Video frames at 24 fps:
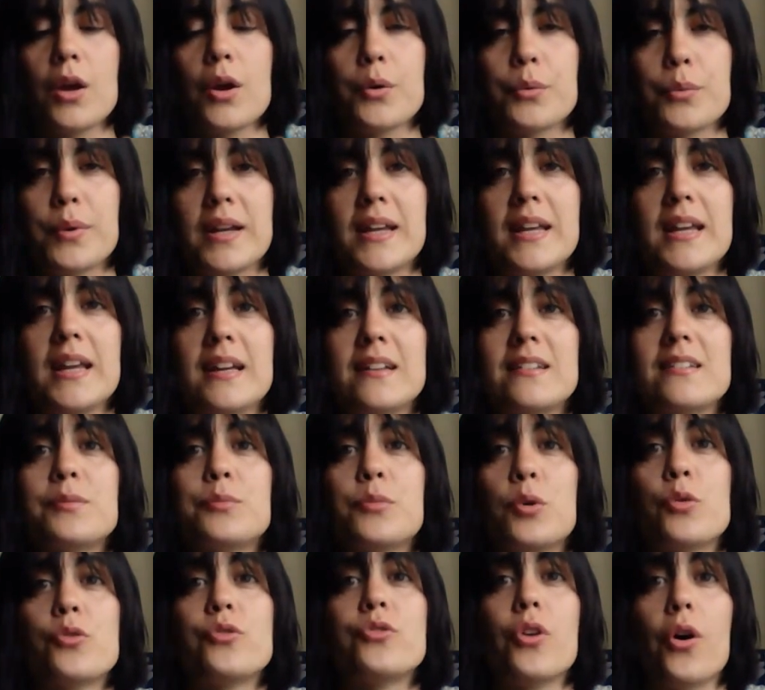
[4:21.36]
Reiki is
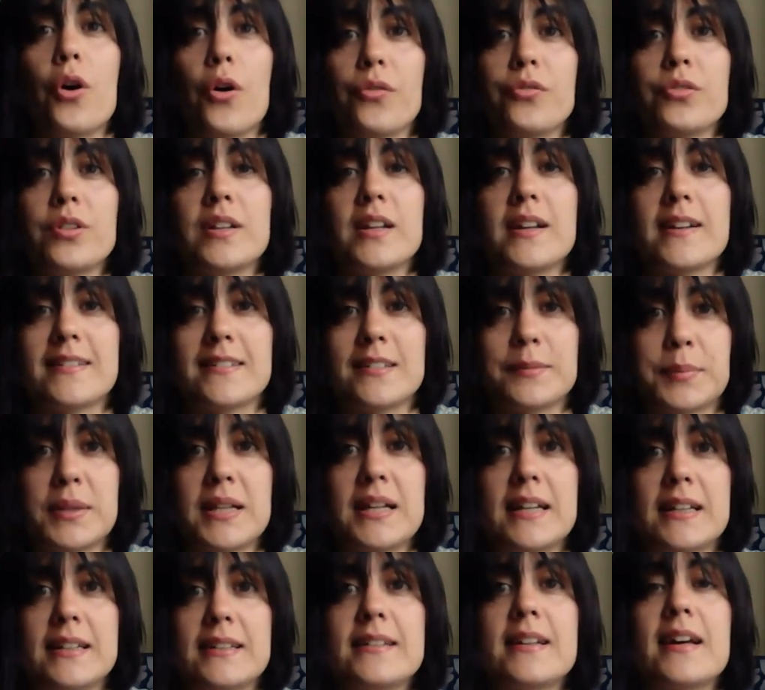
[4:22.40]
most often
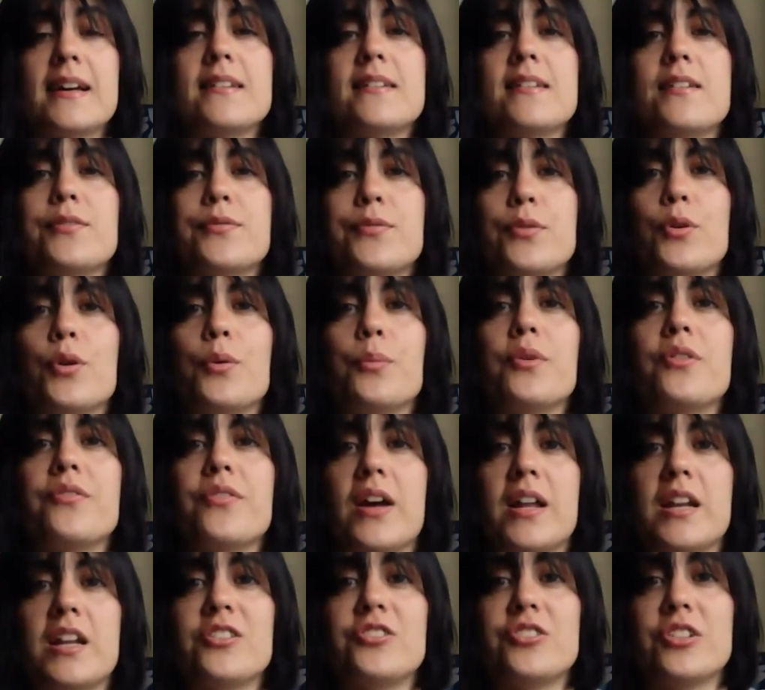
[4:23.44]
explained as a form of
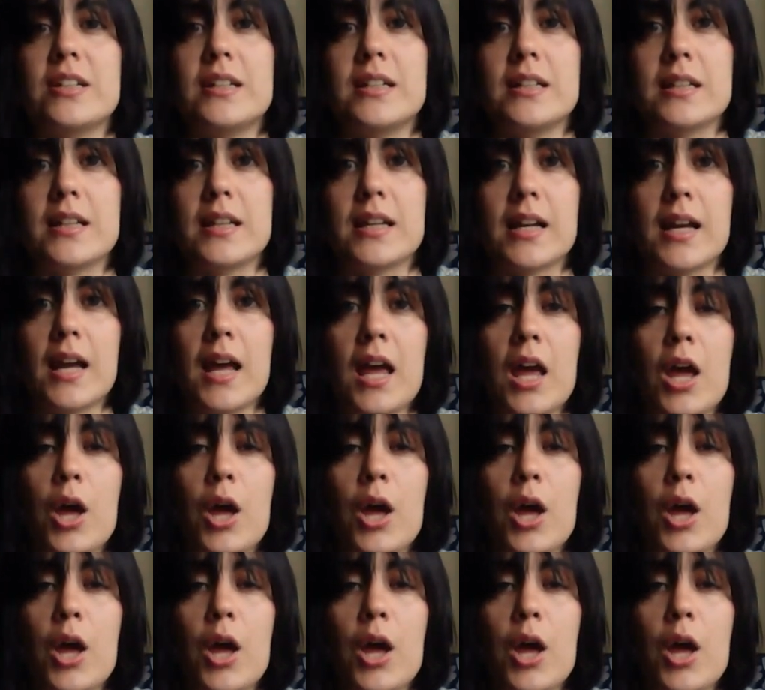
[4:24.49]
energy healing,